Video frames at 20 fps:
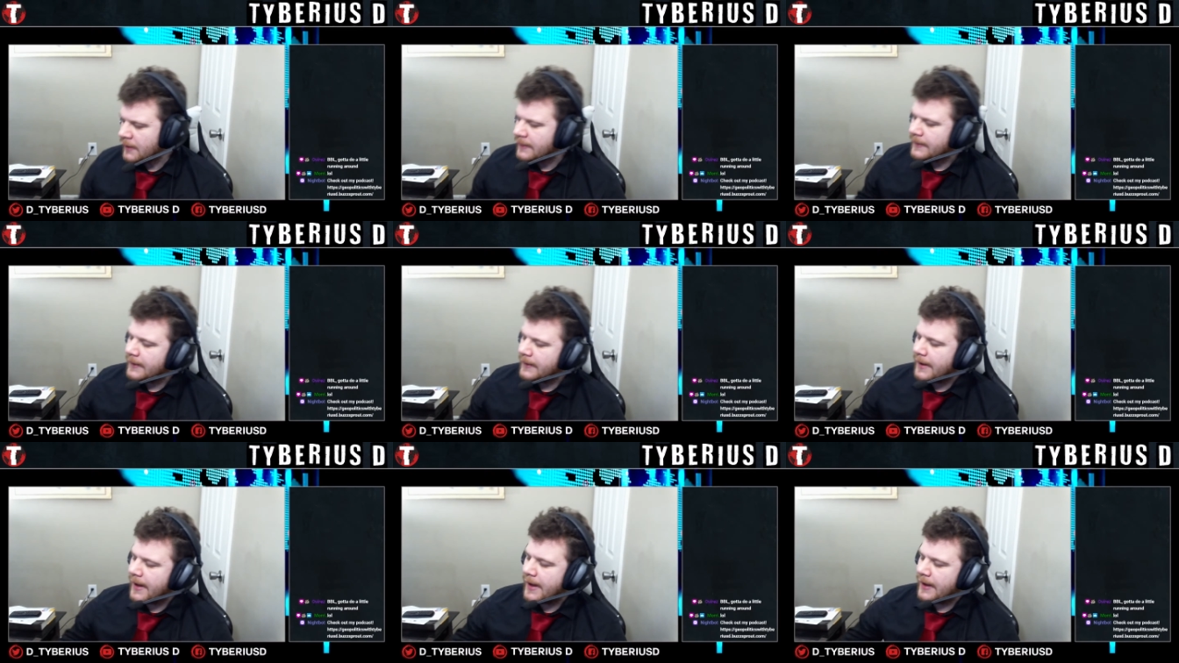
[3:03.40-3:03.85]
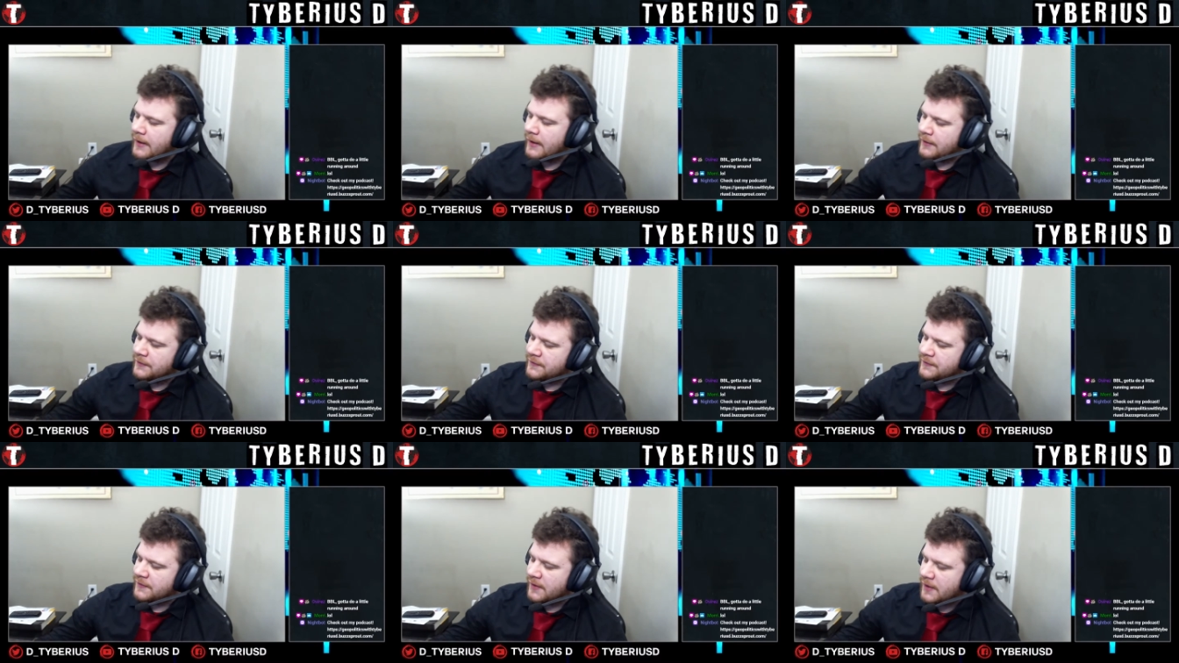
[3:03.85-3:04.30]

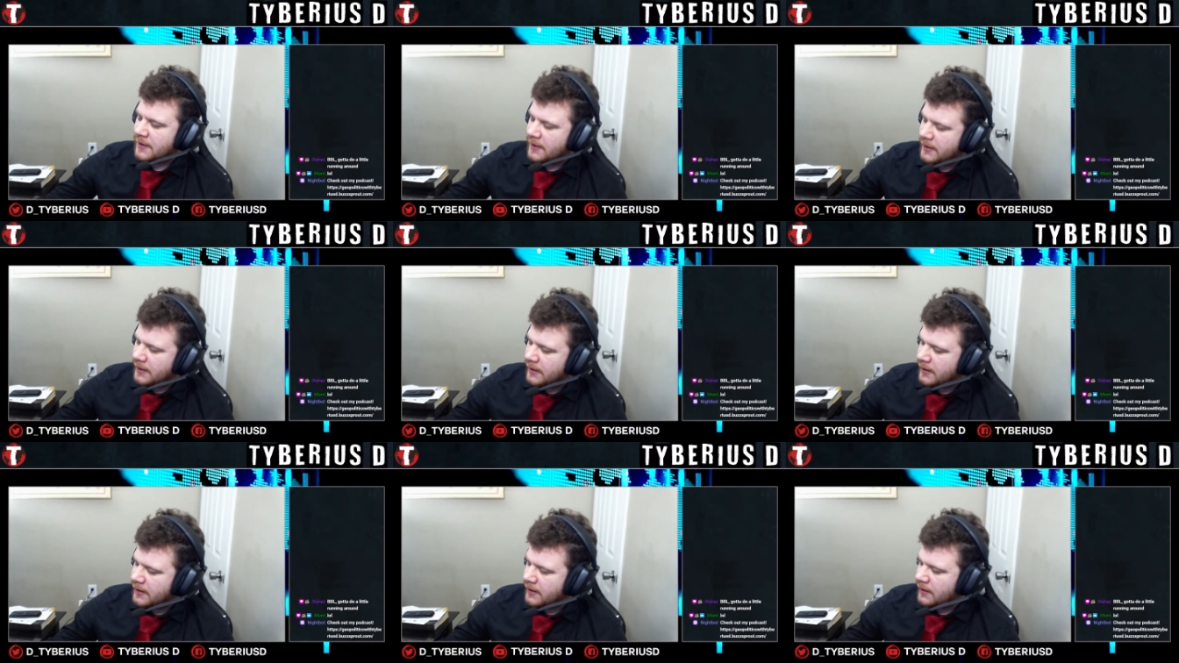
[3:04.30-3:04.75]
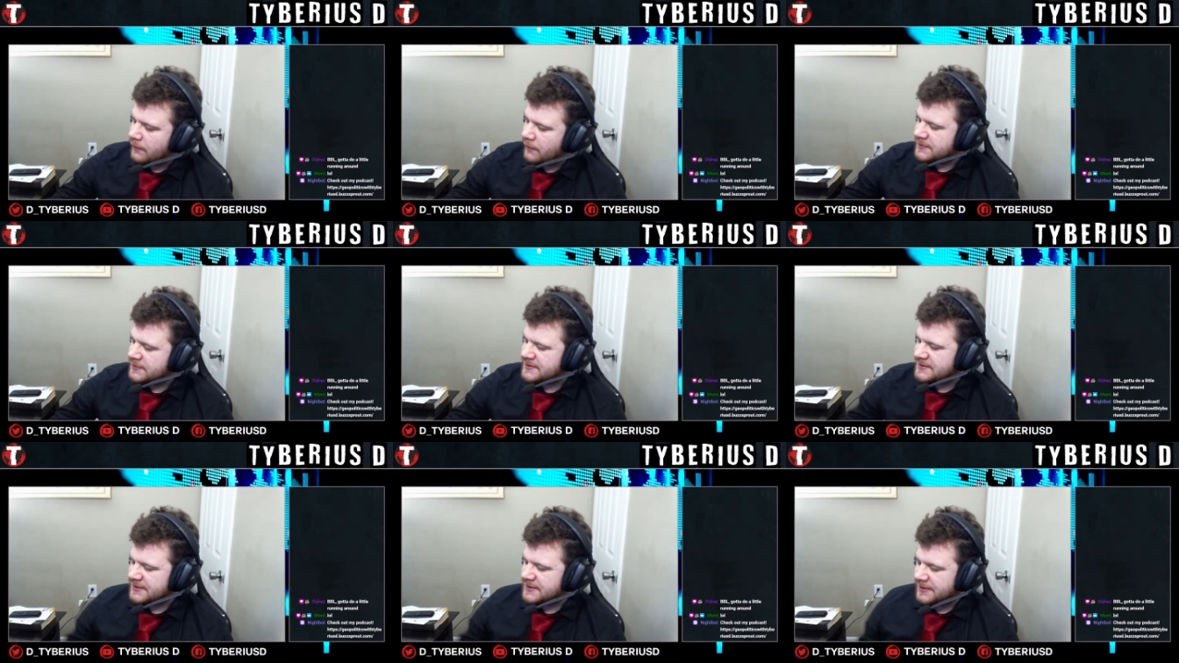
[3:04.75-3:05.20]
And it
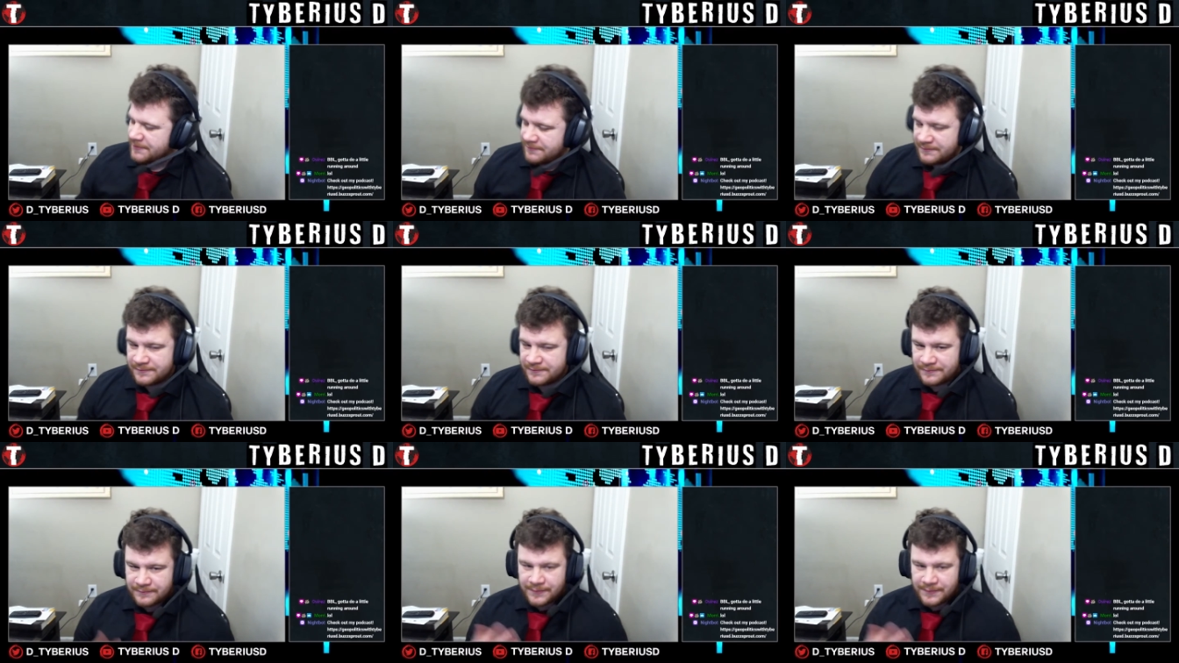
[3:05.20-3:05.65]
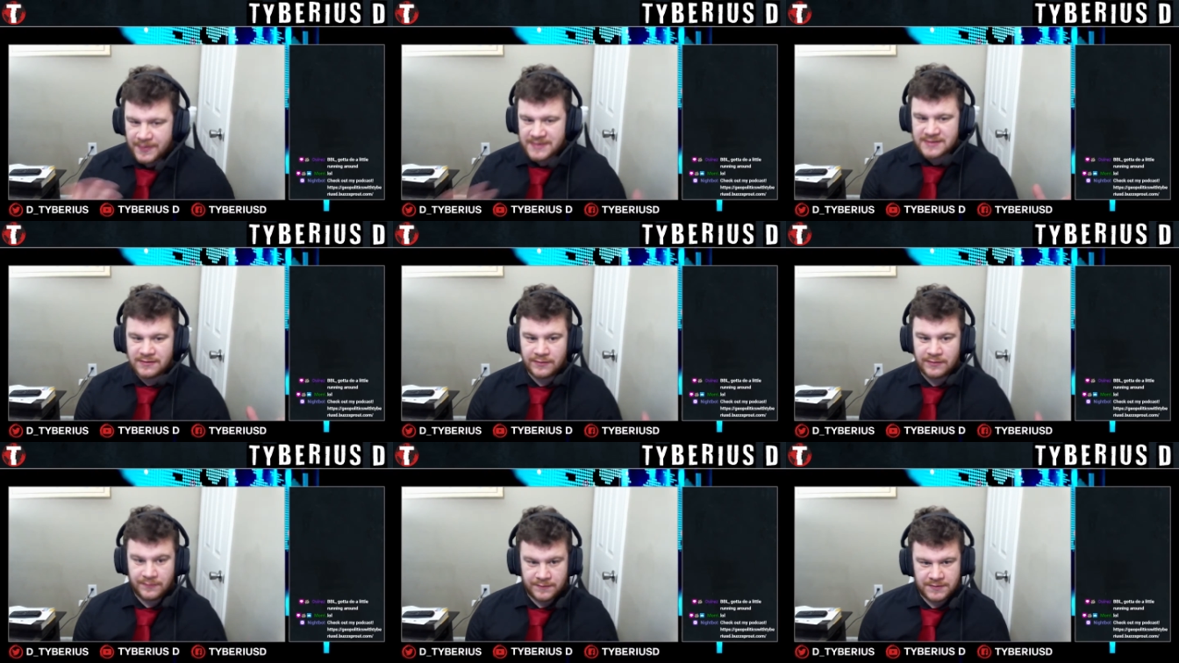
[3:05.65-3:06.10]
was the
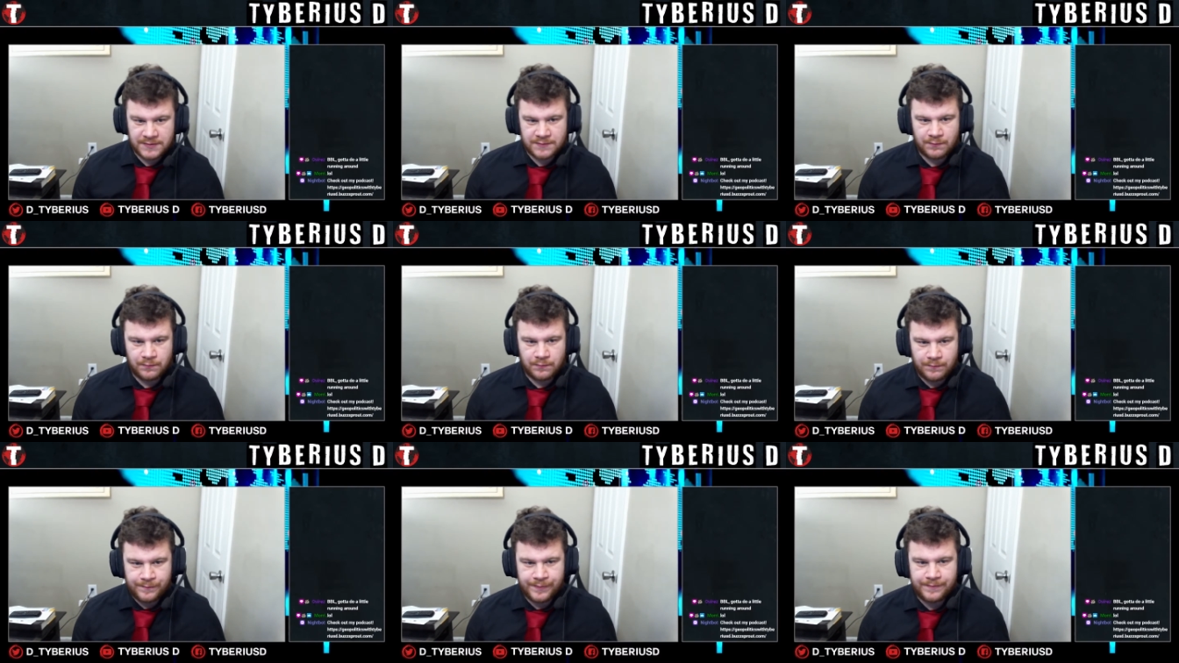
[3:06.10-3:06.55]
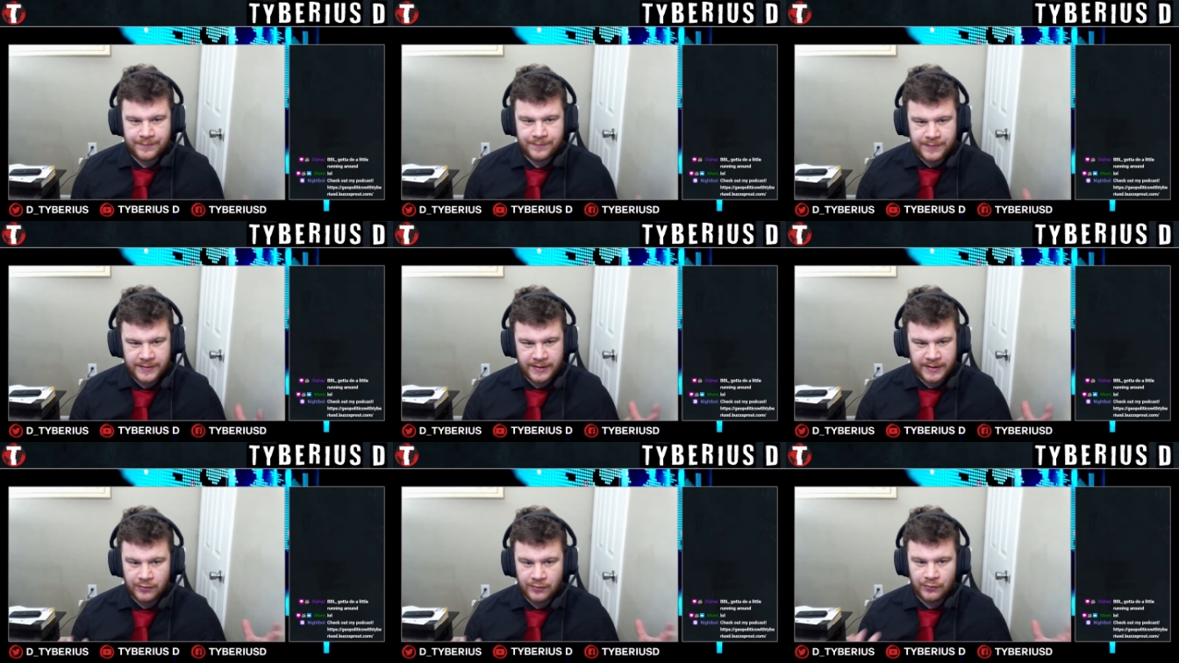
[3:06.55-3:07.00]

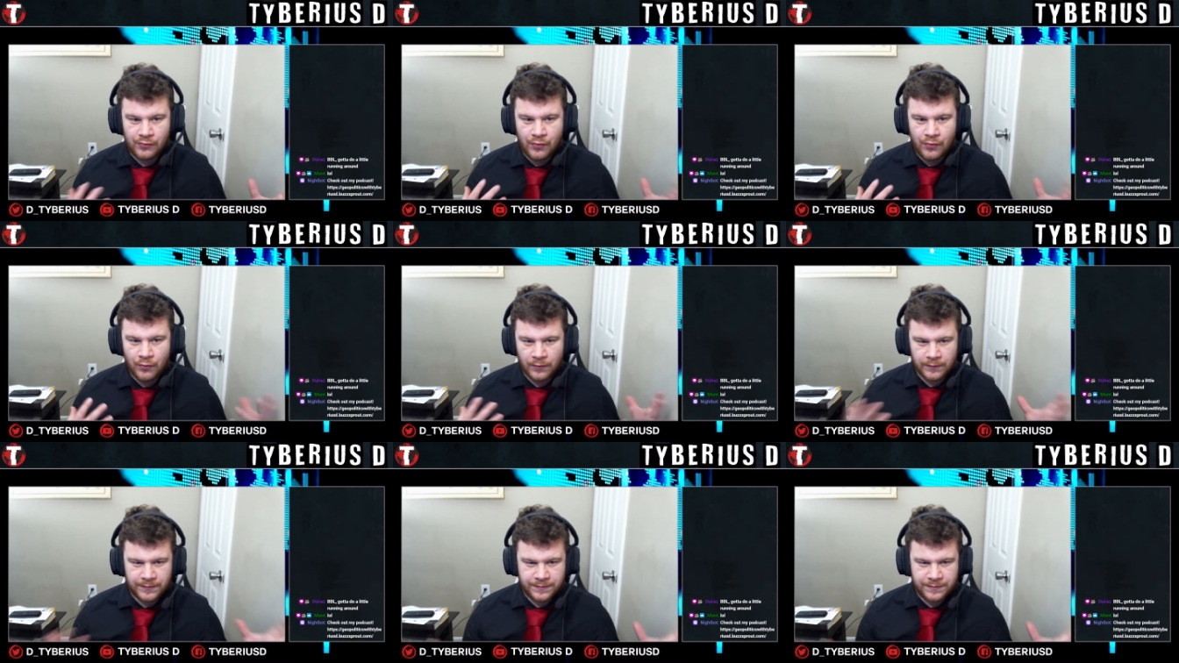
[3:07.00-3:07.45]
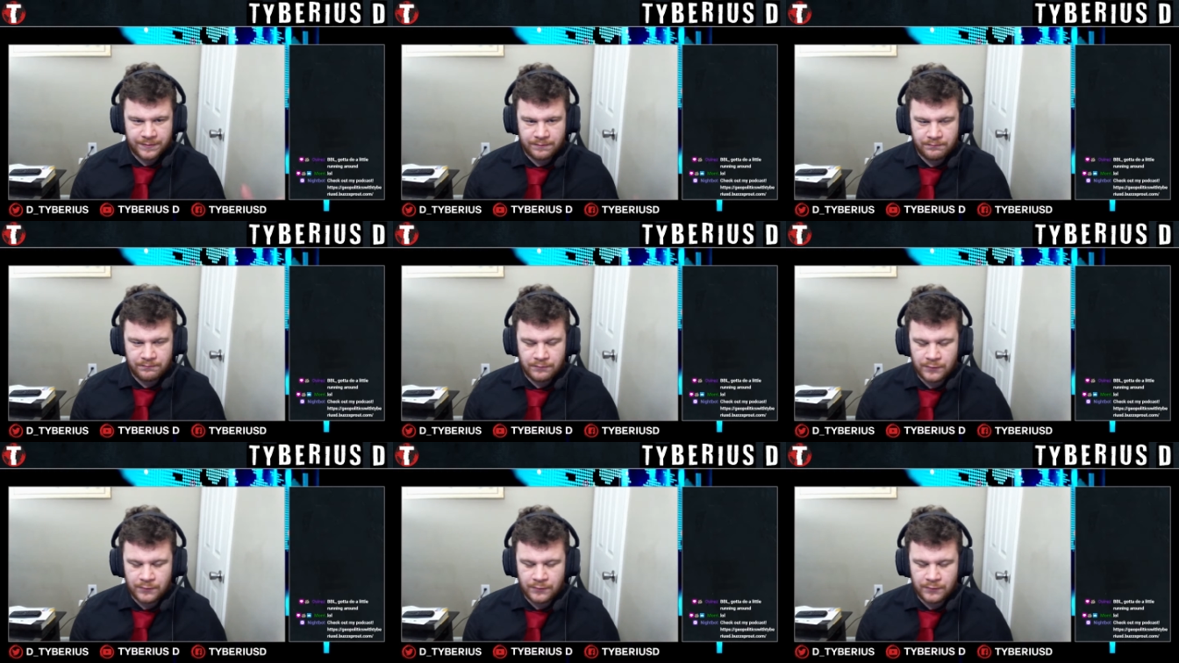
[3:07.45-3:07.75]
North